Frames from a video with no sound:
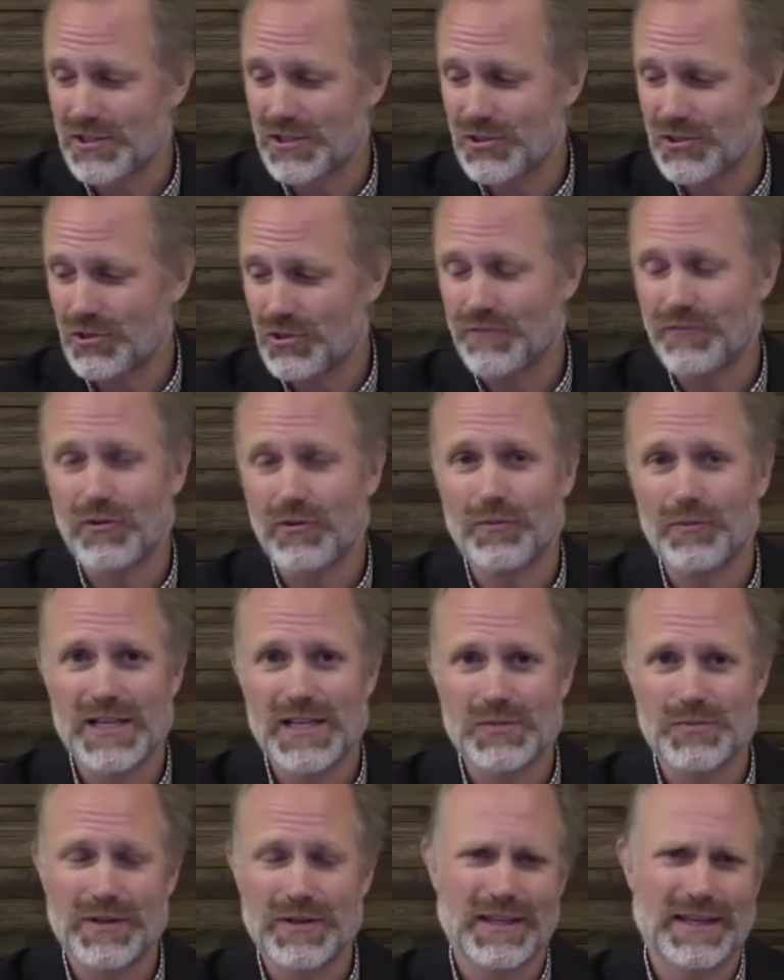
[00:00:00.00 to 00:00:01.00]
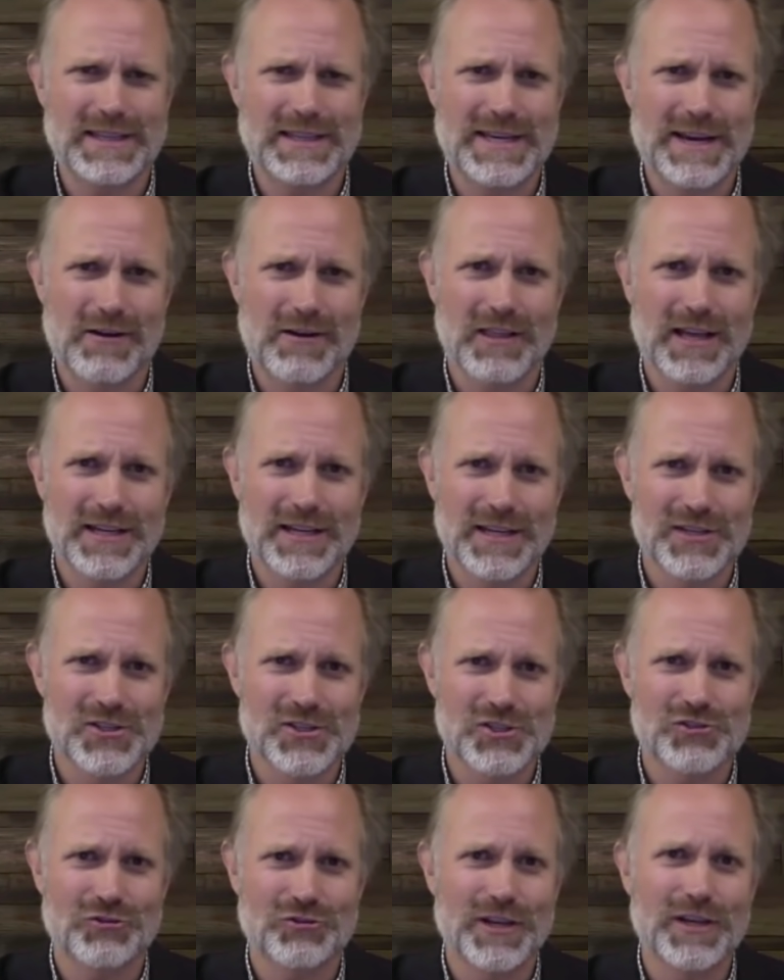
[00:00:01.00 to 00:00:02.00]
it sort of reminds me like the airline
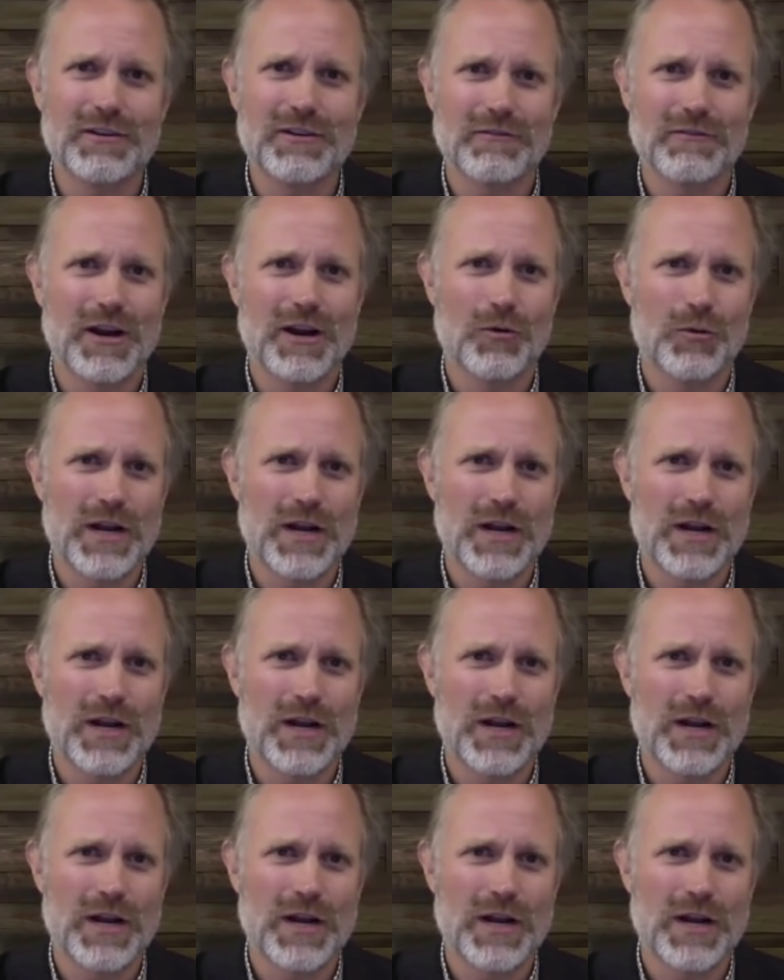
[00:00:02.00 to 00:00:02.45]
industry, right?